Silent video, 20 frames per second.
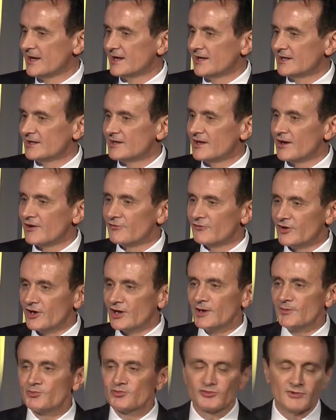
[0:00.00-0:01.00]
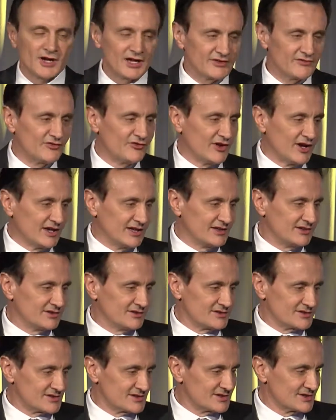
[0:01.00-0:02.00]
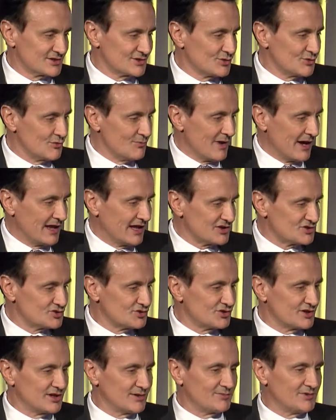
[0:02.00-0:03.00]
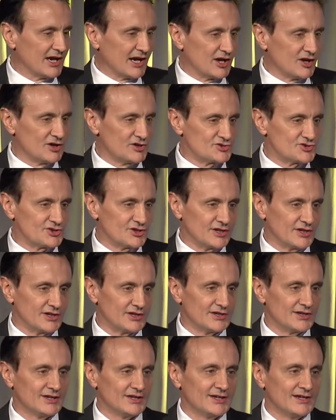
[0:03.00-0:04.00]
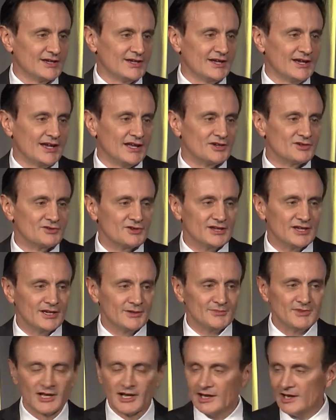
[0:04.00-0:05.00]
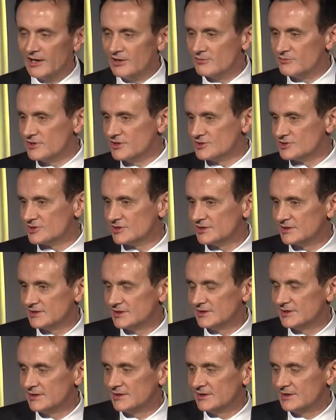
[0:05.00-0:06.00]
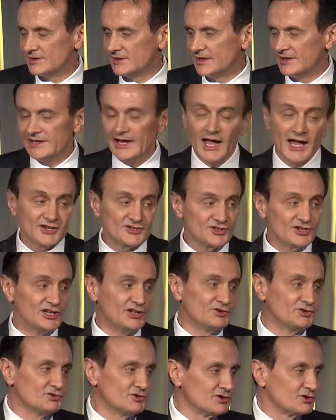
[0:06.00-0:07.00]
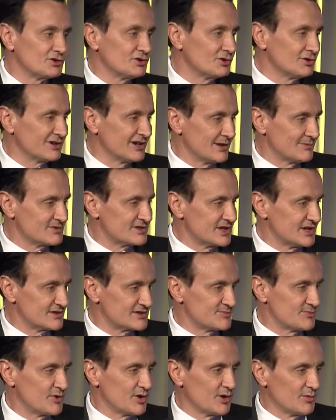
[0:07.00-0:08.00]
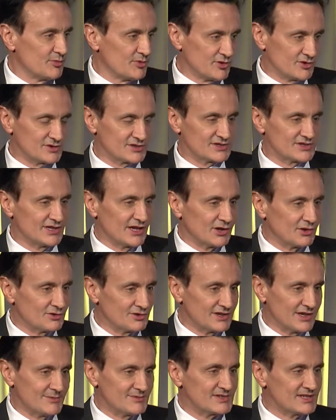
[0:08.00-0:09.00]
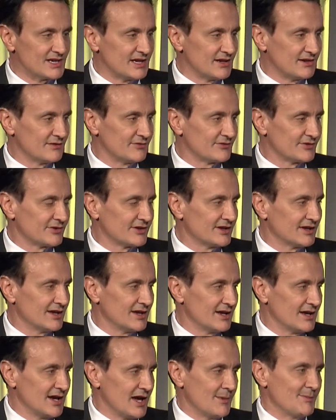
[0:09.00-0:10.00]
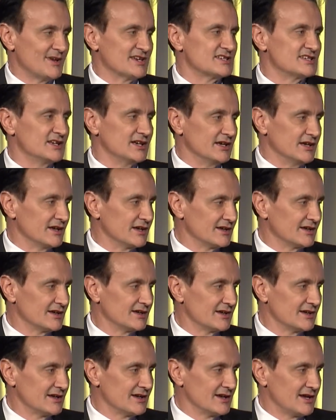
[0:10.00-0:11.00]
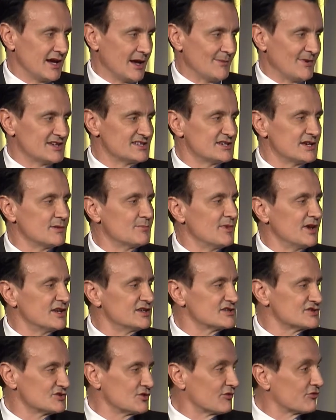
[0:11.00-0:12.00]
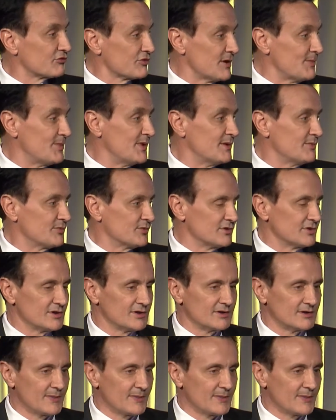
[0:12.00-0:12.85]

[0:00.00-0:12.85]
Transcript: They are very proud fighters who manage to keep their culture and to keep their language. They actually do not call themselves Berbers, they call themselves Amazigh. Amazigh means the free people.